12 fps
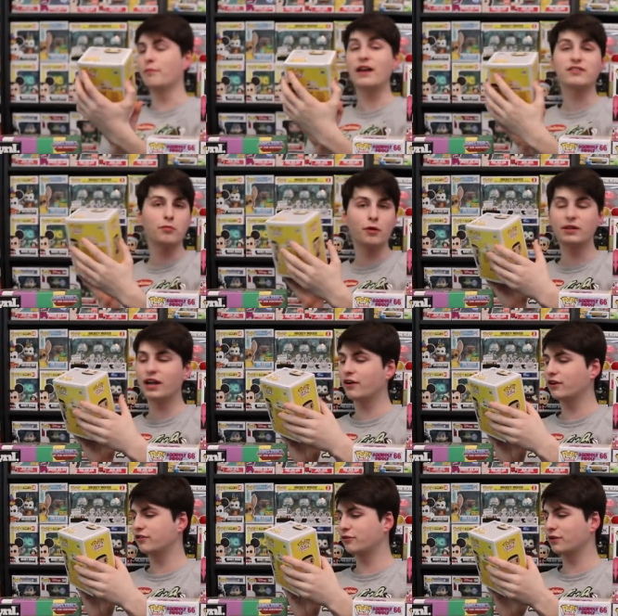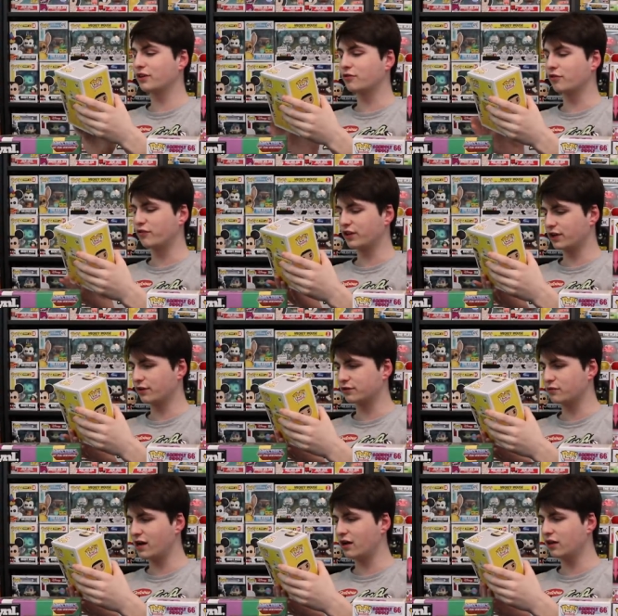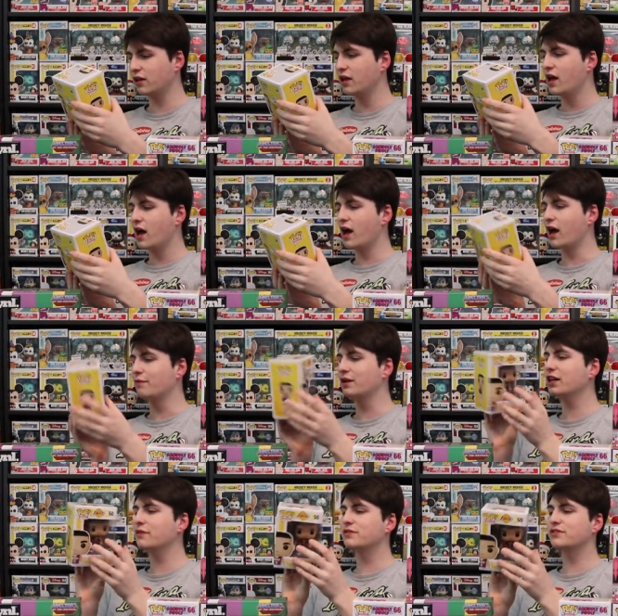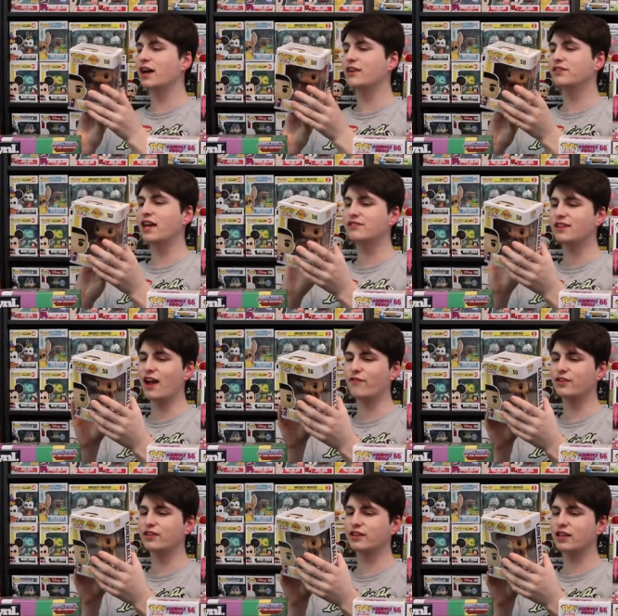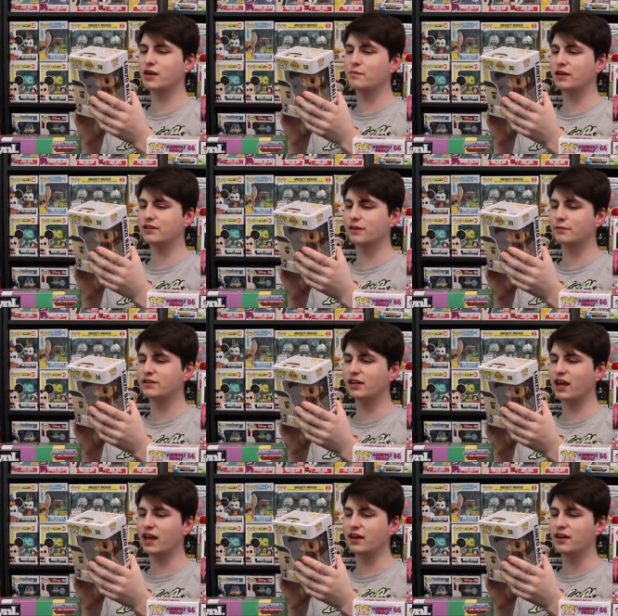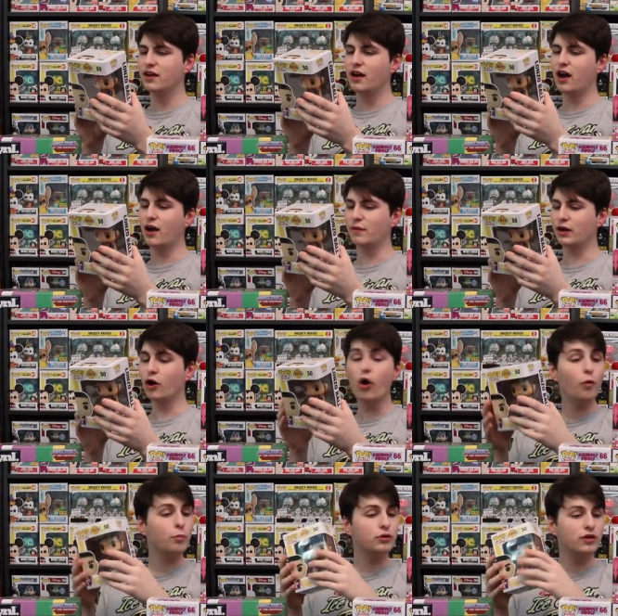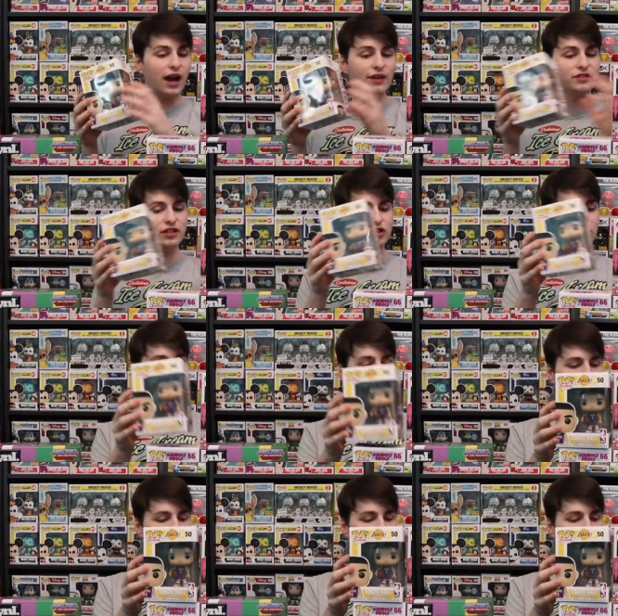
basketball player, and it's a really cool figure as well. But anyways, guys, that's everything that I picked up today. I hope you guys enjoyed